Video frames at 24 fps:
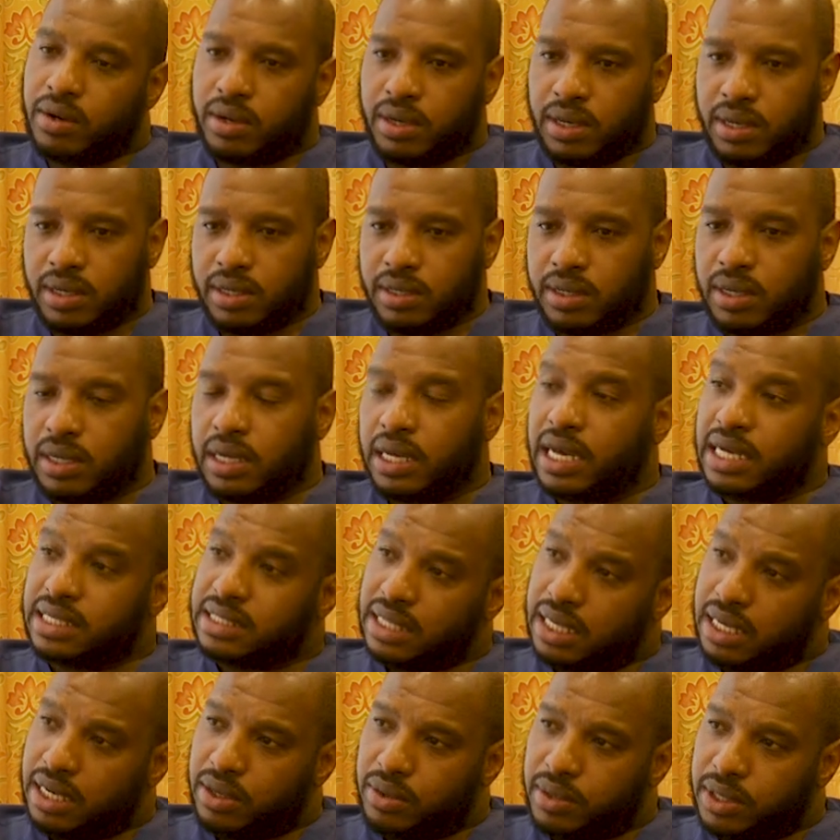Good,
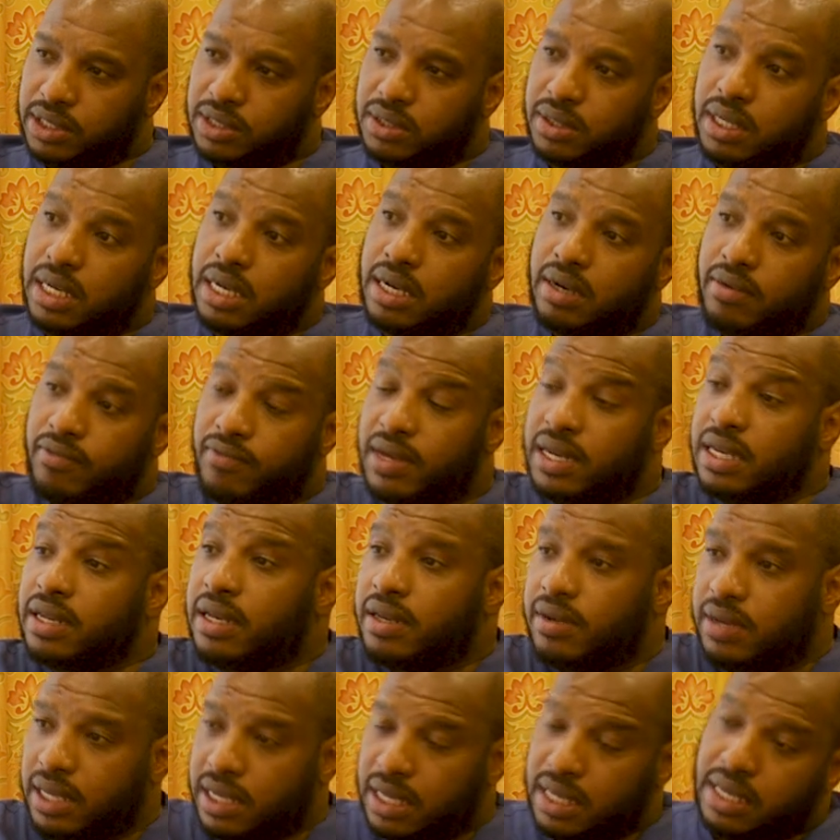excellent question, and
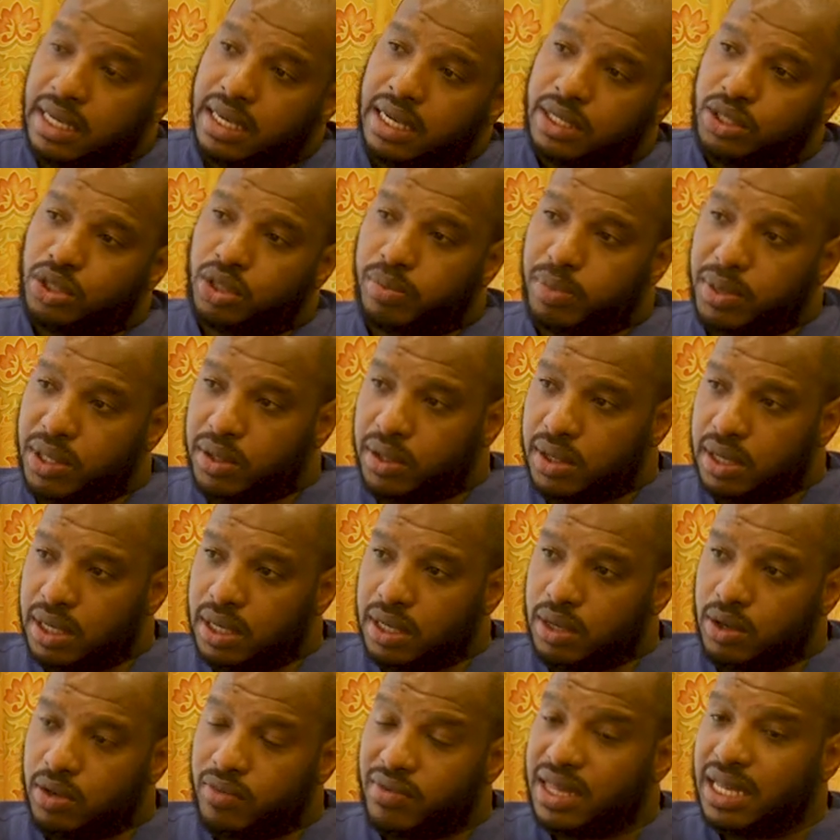very key and topical
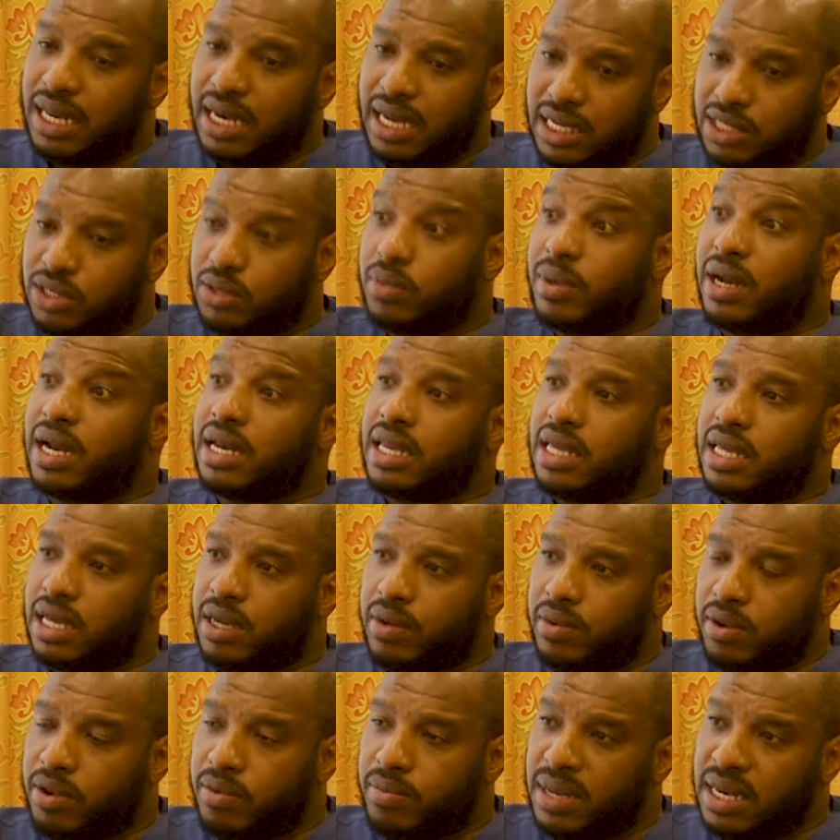over the last 1
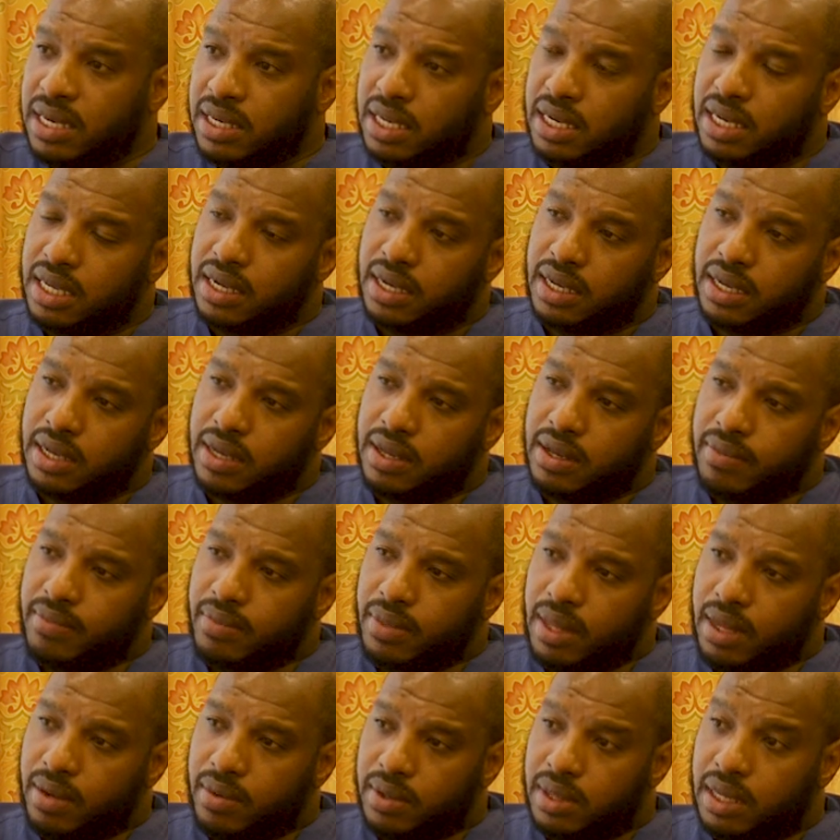year when we've been dealing
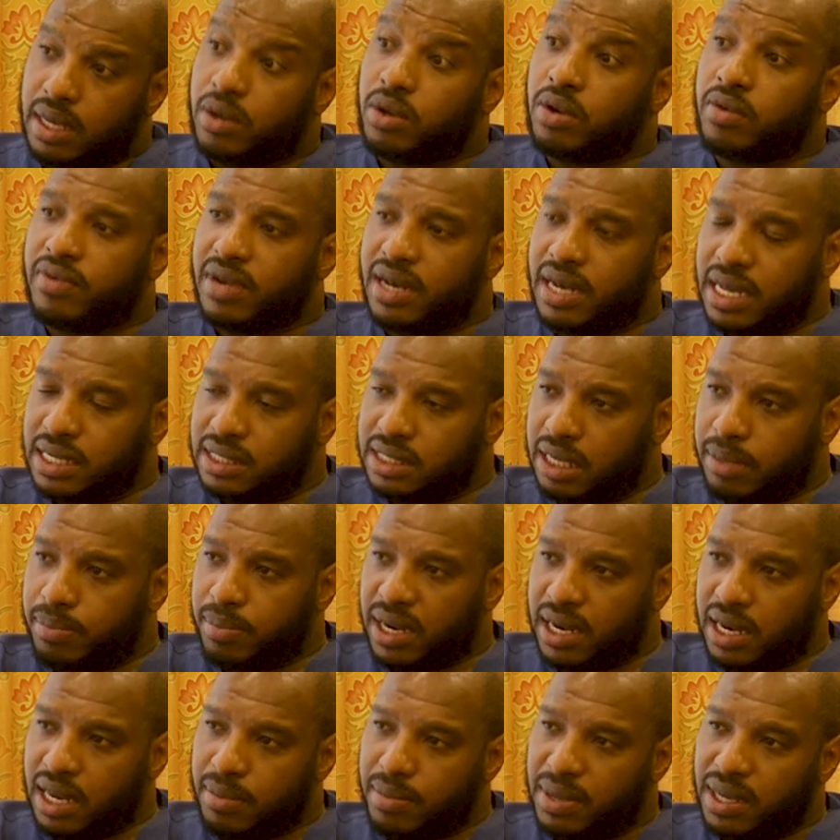with the COVID-19
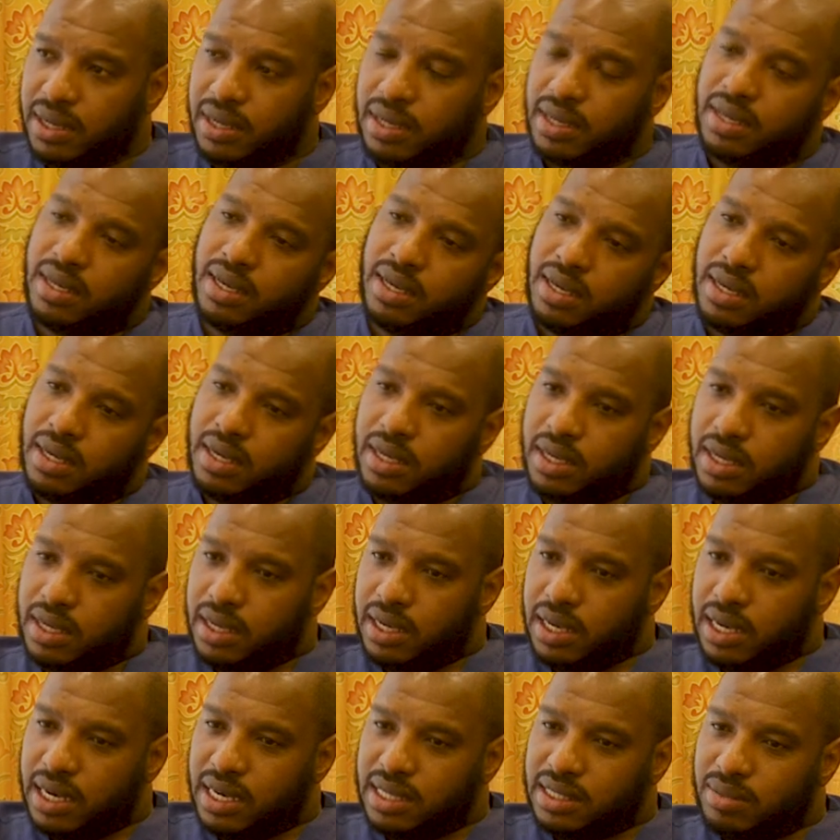pandemic.
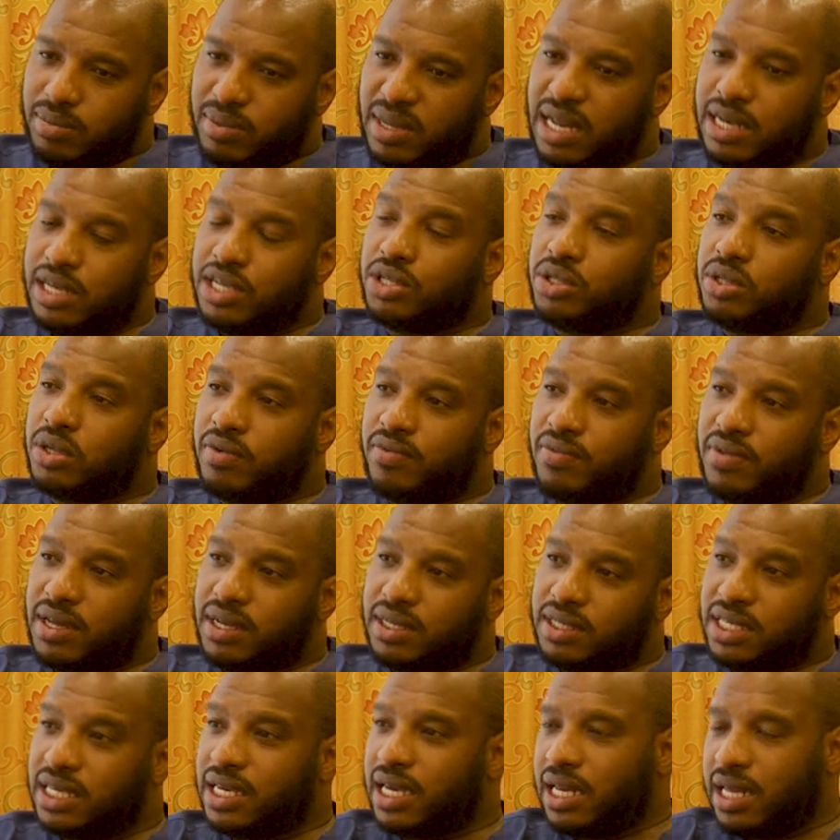And it's been an issue of
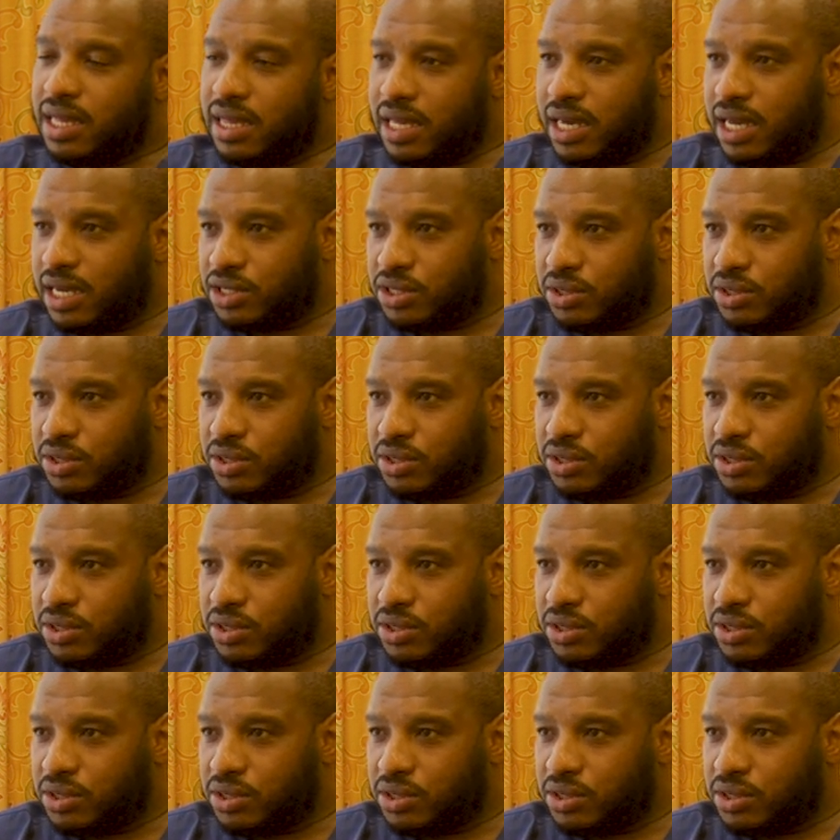the chicken and the